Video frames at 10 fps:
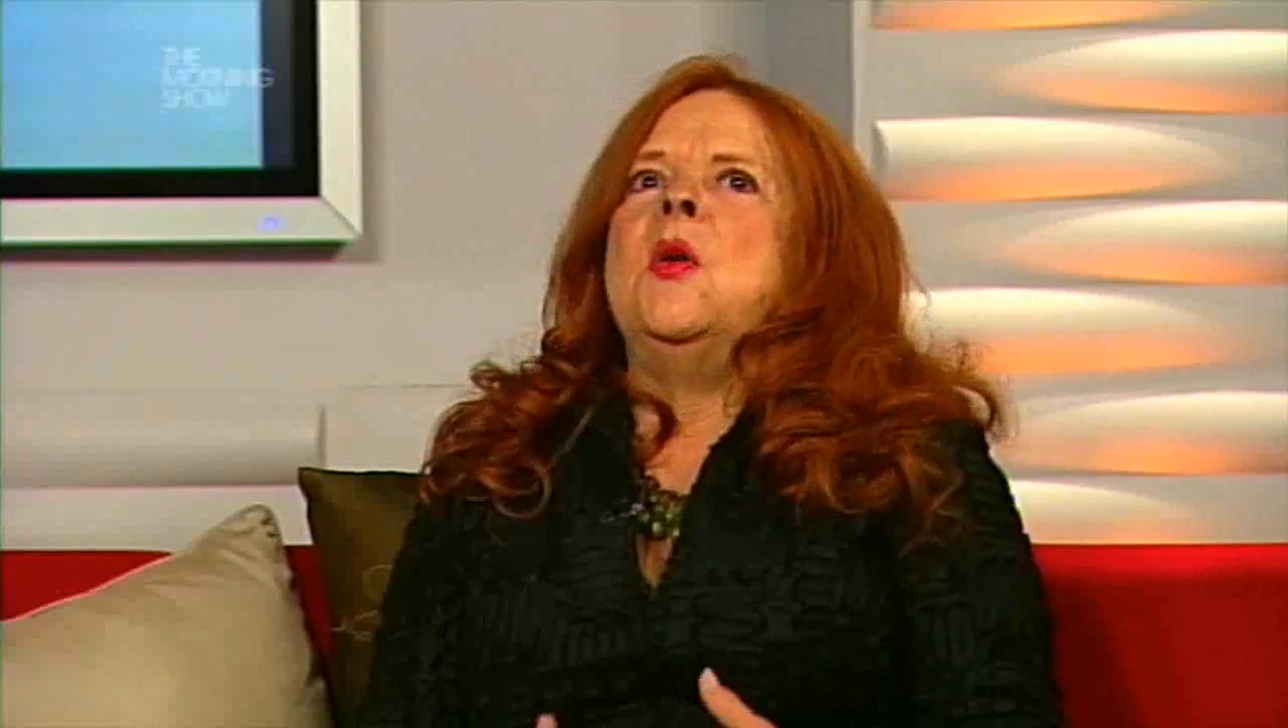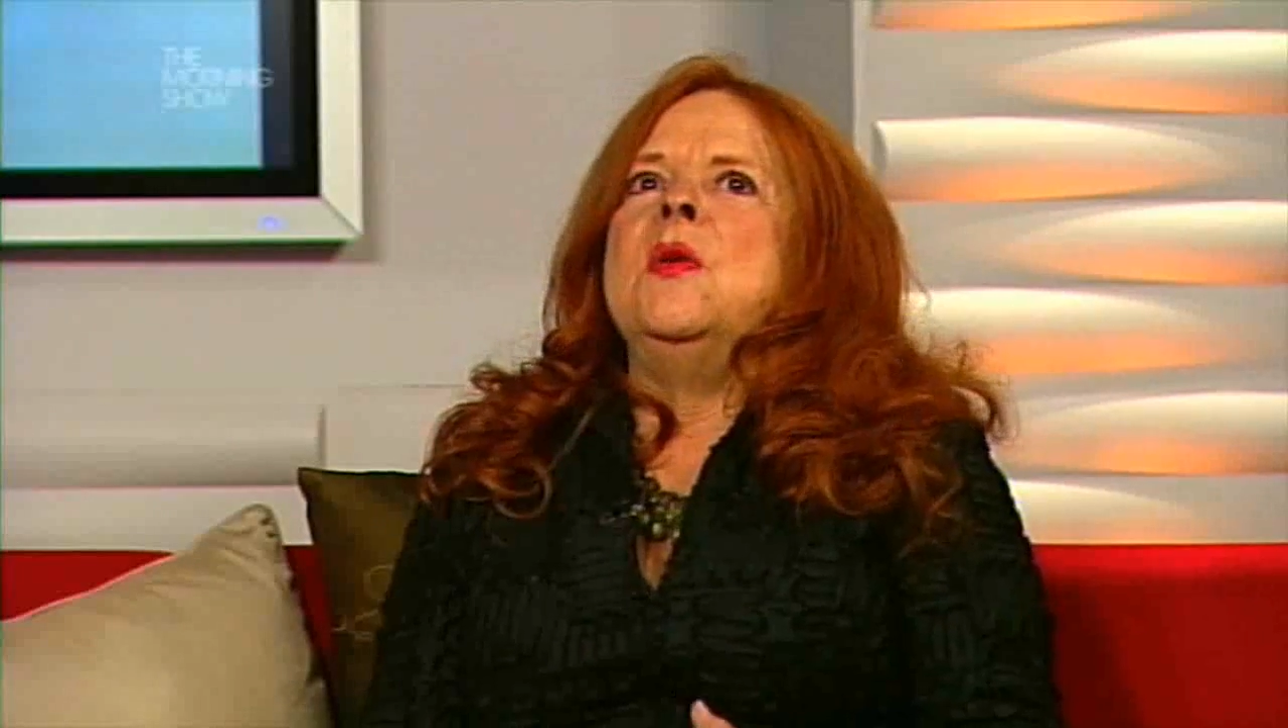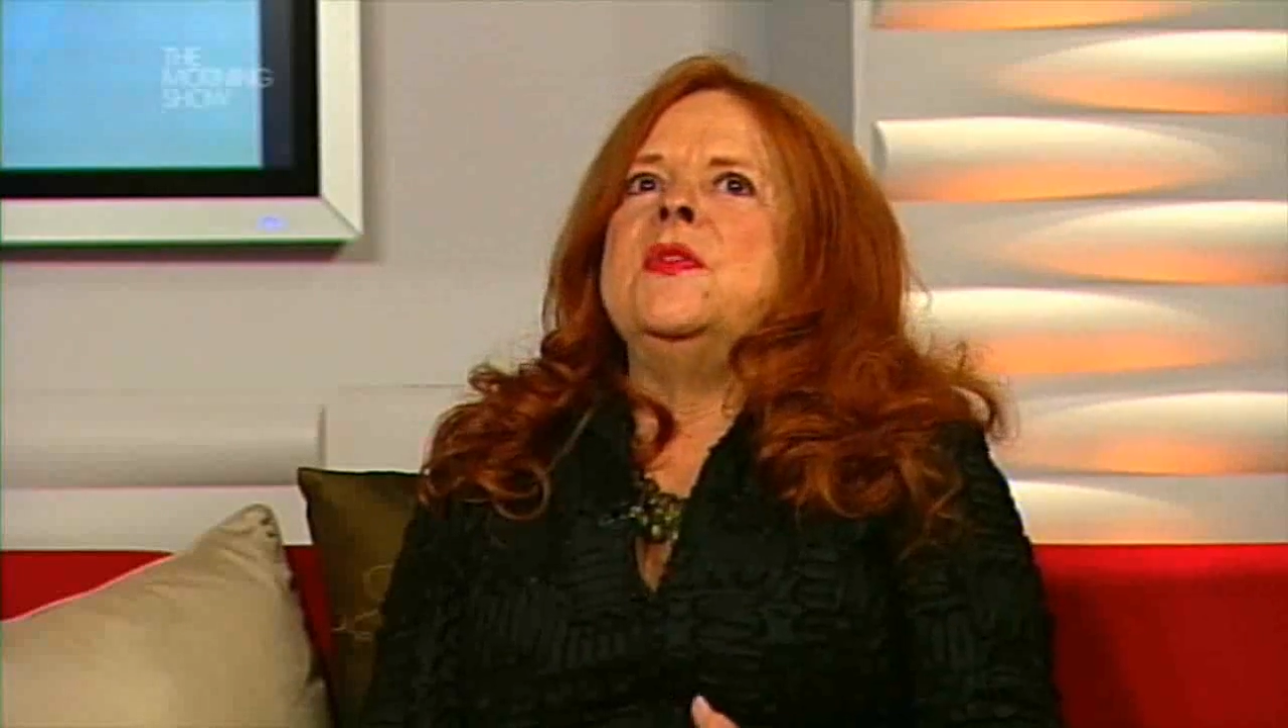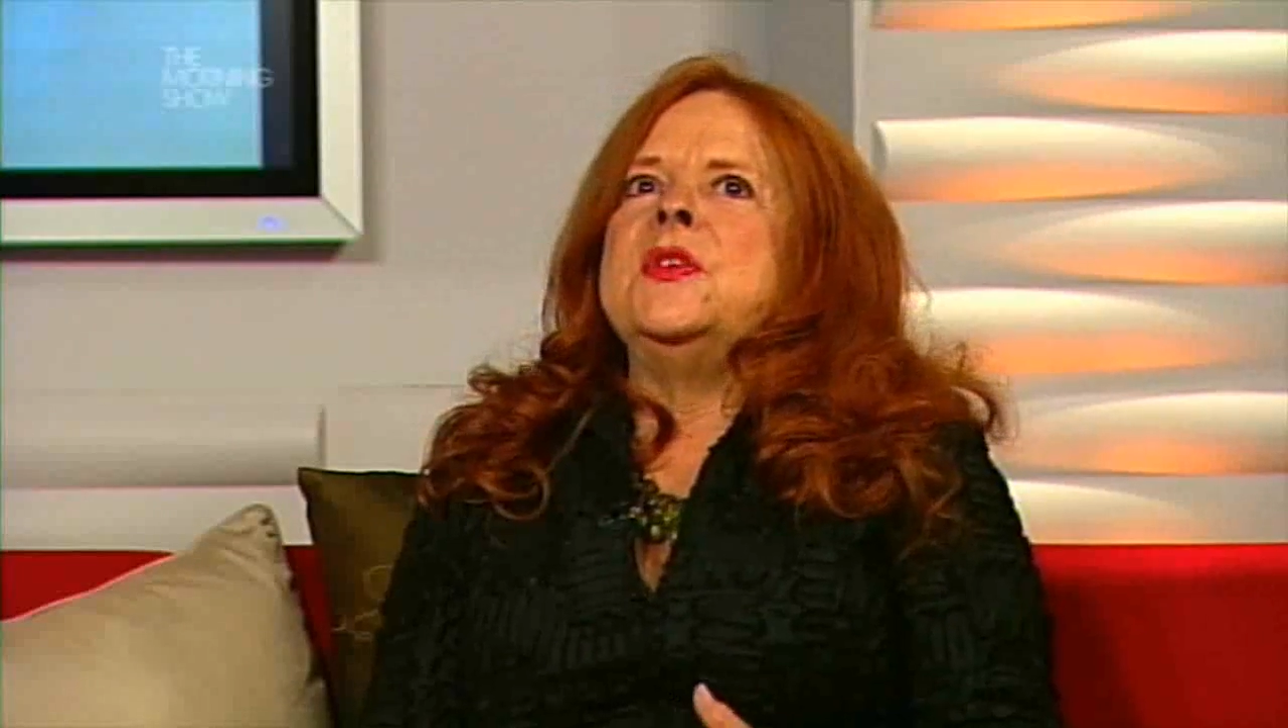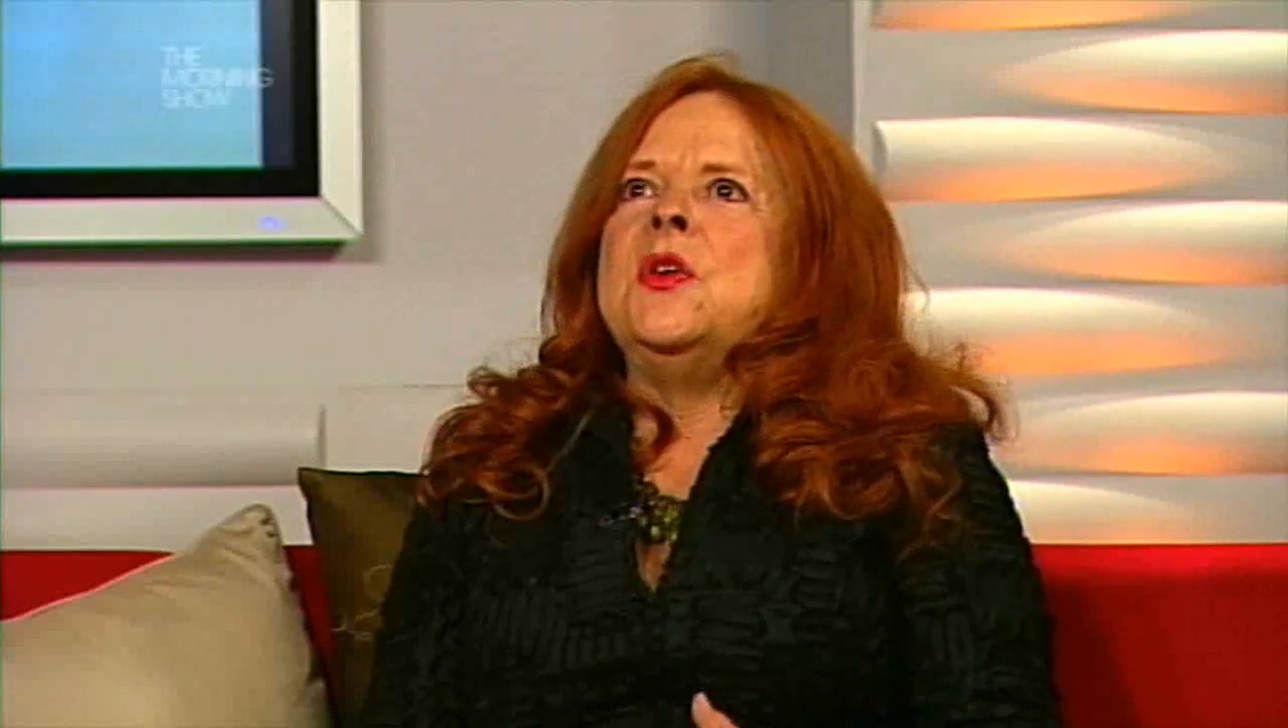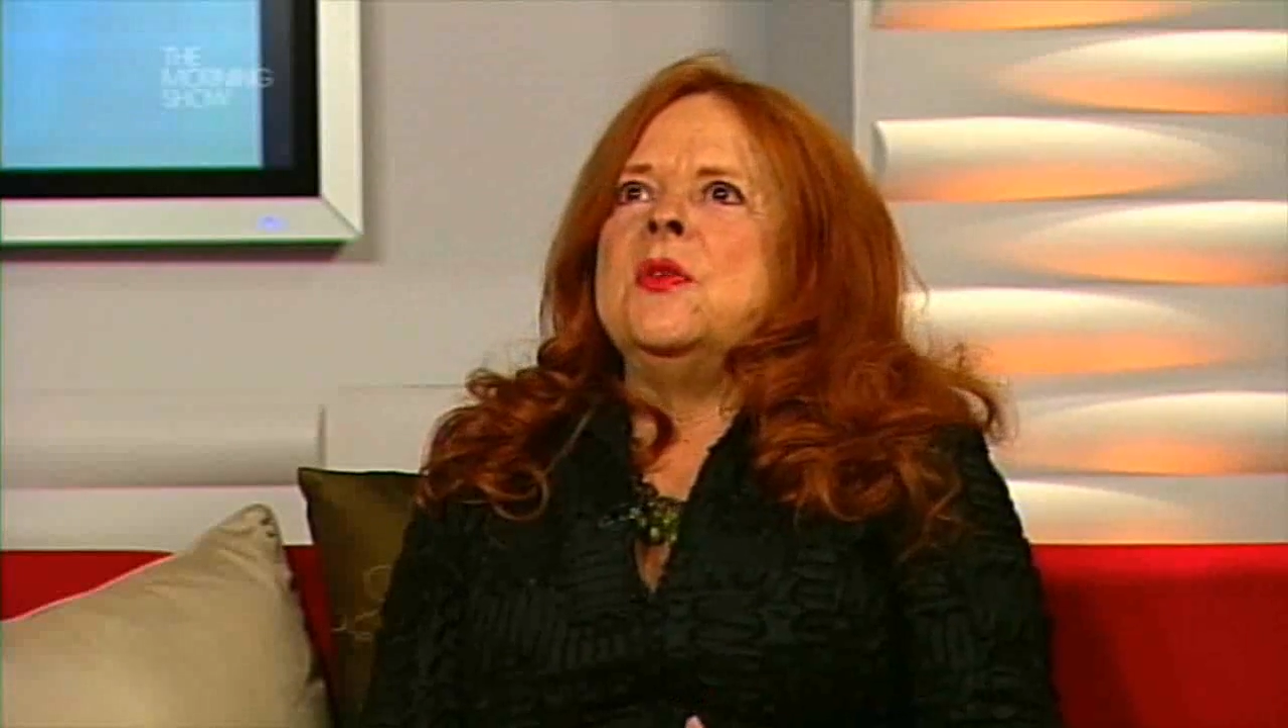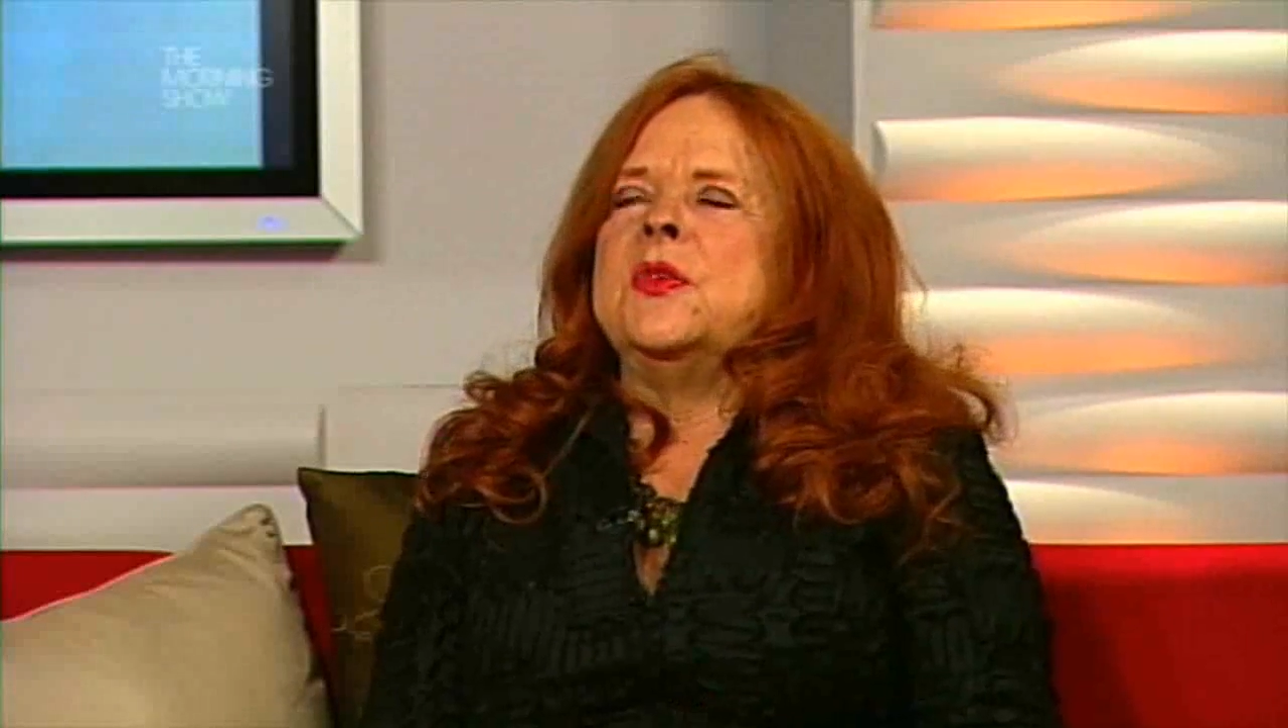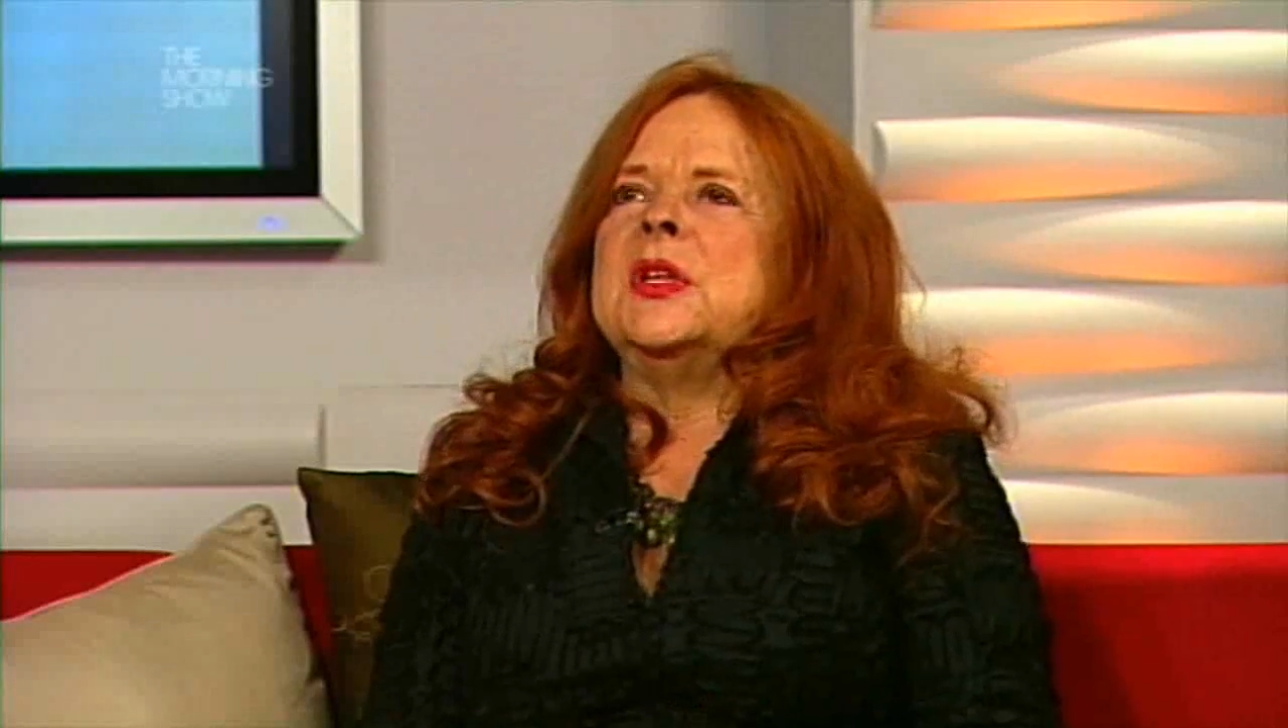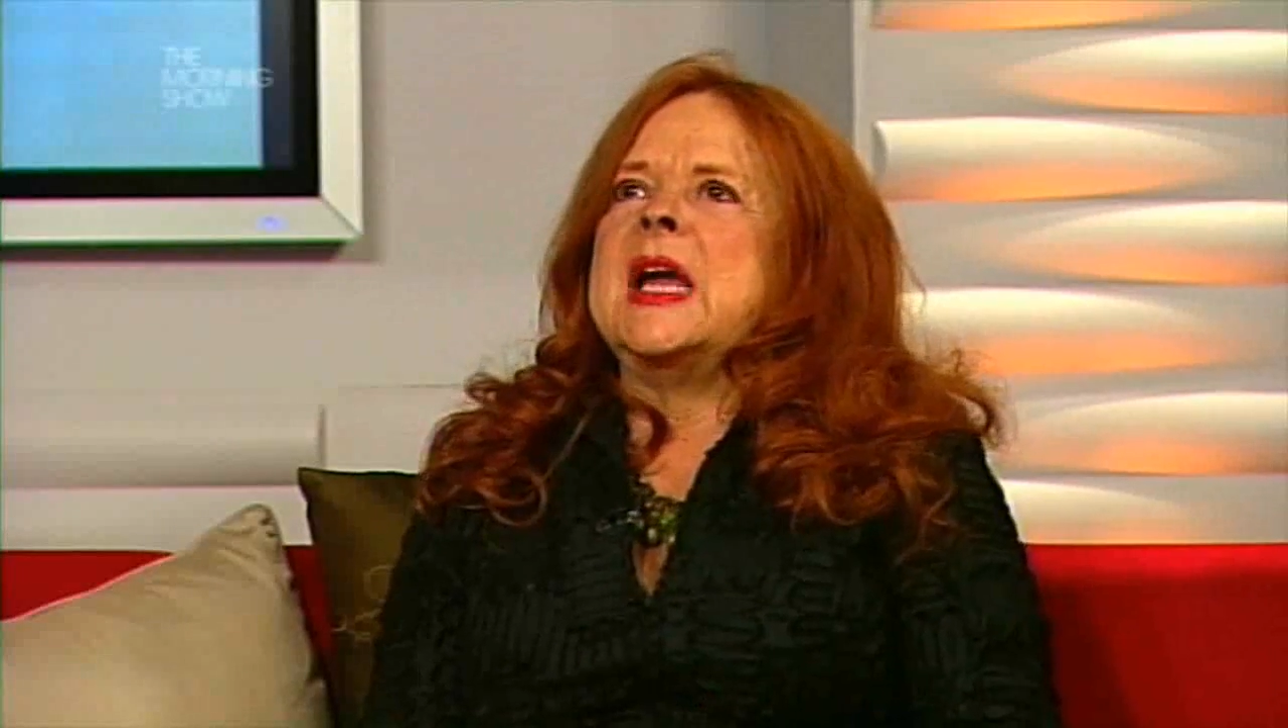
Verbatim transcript: over and over,